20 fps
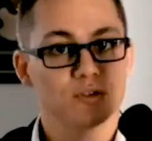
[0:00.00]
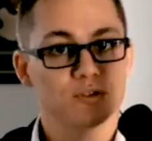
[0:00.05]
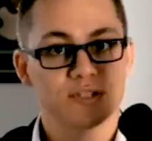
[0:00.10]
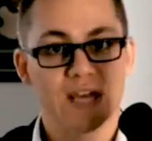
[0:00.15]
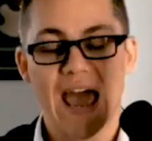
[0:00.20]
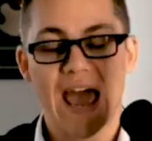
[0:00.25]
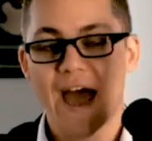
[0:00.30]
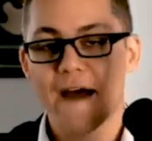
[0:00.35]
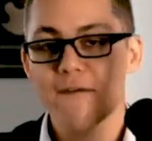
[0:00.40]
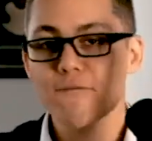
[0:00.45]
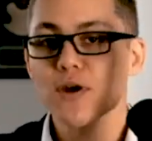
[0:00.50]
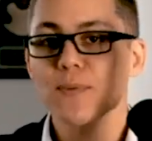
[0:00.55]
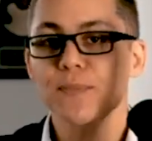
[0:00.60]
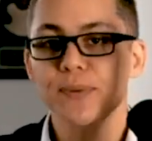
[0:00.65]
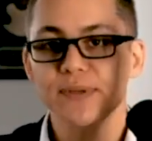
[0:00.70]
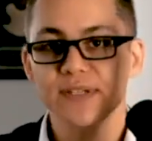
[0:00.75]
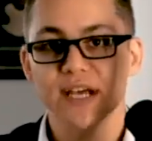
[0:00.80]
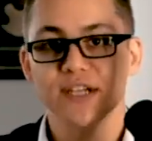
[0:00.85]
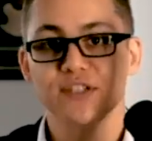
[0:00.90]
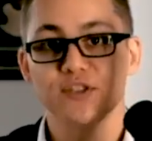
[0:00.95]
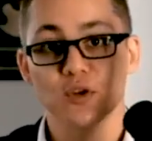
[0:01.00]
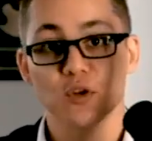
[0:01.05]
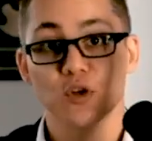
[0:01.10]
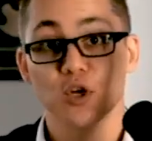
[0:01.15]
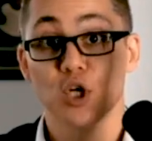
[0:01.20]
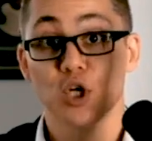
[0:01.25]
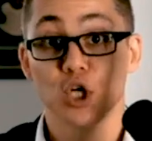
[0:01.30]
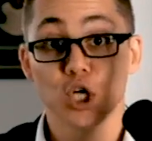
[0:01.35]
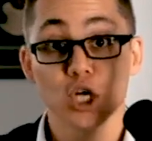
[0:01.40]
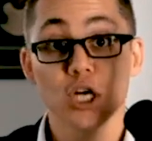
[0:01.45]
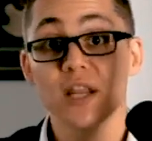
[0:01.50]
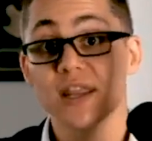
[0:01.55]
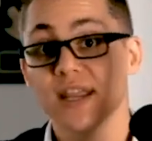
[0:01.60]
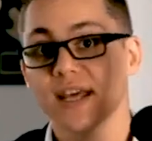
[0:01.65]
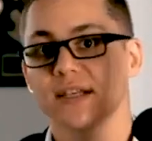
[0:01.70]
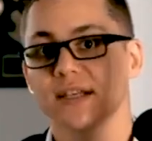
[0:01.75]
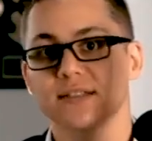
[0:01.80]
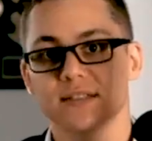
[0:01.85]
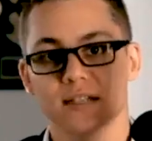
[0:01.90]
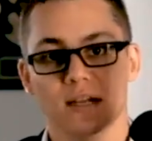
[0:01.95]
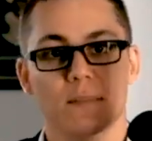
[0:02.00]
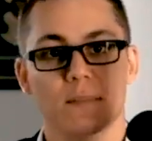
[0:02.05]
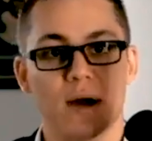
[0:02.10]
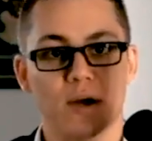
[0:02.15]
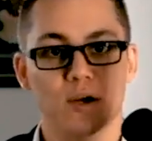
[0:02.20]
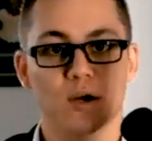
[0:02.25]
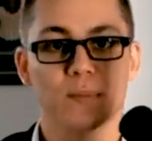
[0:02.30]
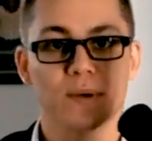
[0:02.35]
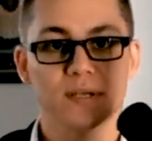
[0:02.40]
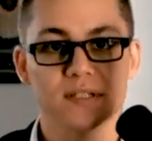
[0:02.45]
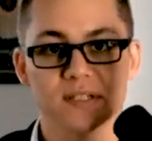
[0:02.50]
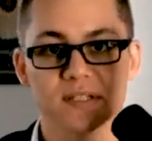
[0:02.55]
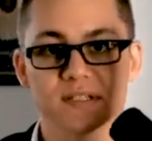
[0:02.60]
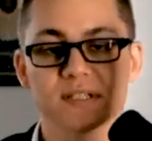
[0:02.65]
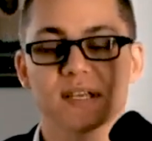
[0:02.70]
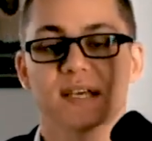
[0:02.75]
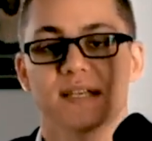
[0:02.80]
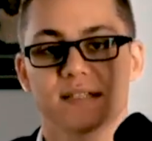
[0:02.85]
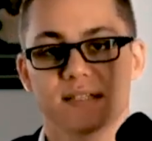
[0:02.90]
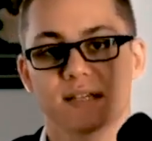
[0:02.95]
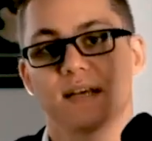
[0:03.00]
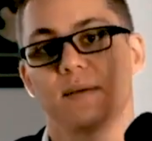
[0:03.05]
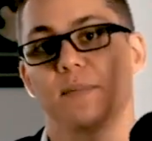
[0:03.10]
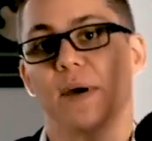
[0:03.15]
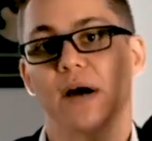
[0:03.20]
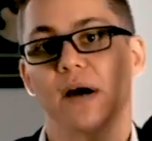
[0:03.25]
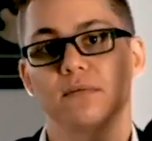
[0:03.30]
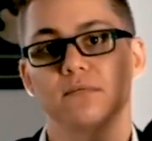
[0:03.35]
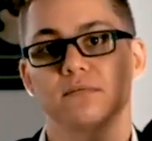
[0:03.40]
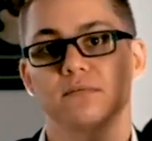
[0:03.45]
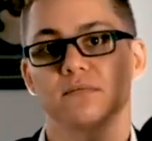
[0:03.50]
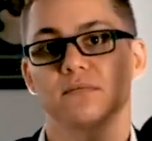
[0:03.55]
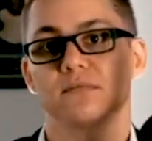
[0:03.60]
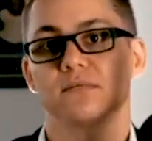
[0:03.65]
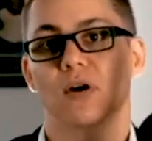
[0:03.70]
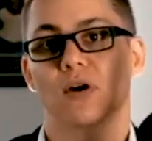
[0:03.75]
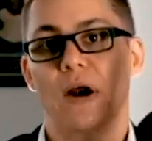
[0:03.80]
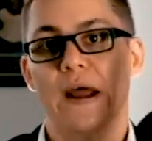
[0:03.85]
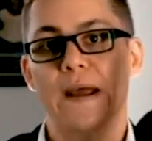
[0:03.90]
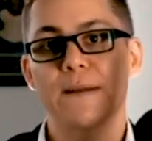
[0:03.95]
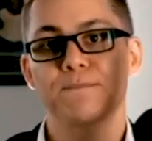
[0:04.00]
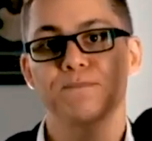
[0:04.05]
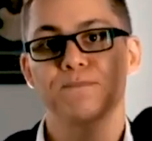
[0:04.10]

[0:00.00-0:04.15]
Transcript: So every potential good thing said about your business is an email. All right.